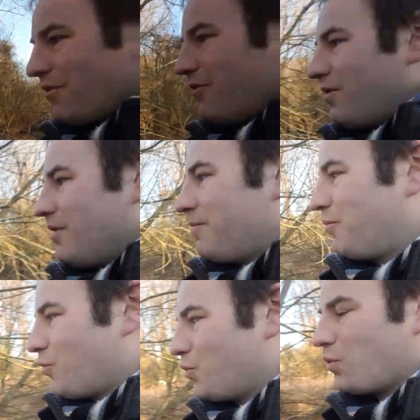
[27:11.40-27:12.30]
on a
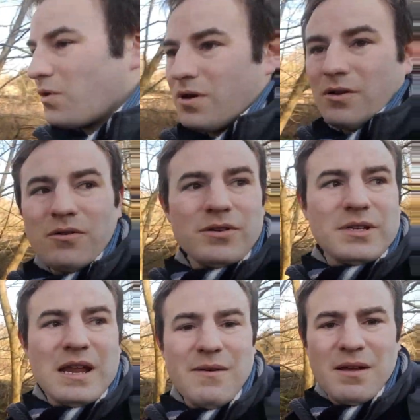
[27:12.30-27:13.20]
boardwalk across
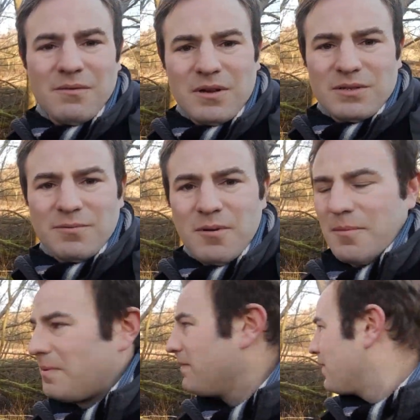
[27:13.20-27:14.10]
an area which
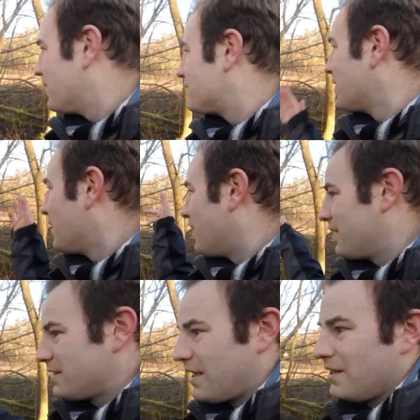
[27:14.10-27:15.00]
probably floods.
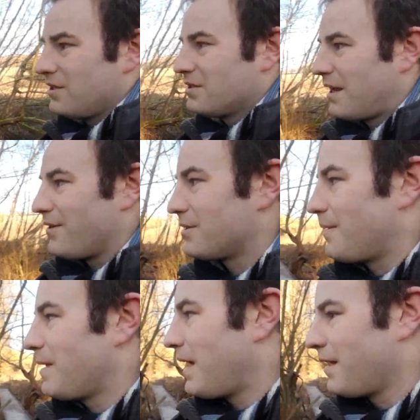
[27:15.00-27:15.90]
As I say, Sarrett's
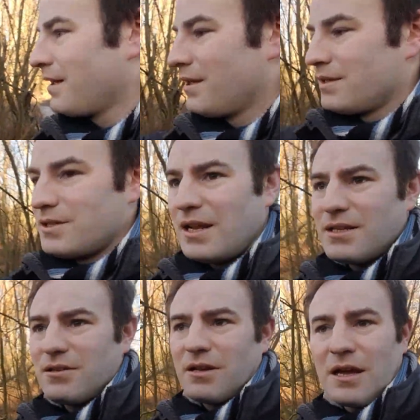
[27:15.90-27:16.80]
up there. So
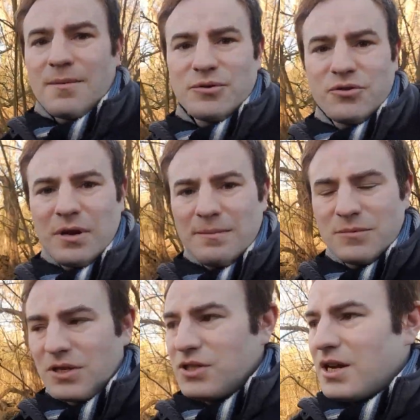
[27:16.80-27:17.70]
that's looking upstream
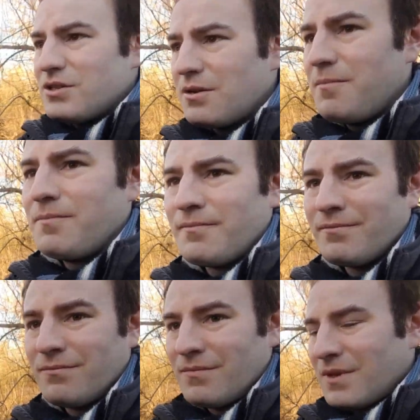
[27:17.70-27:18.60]
to
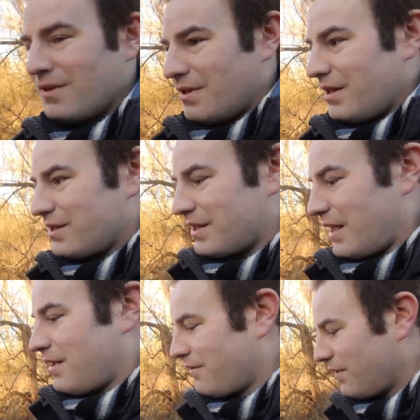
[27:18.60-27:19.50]
Chesham. As
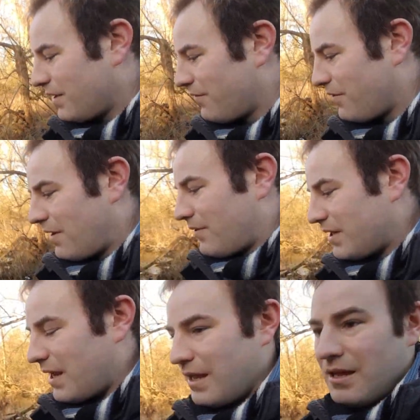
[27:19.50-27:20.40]
I say, video for another
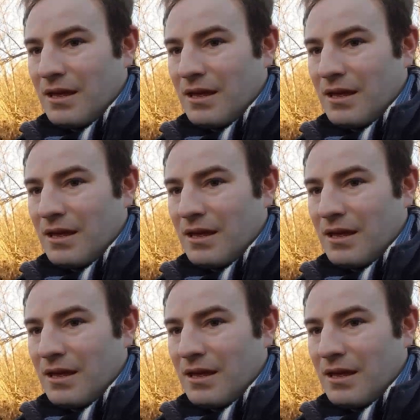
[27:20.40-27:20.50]
day.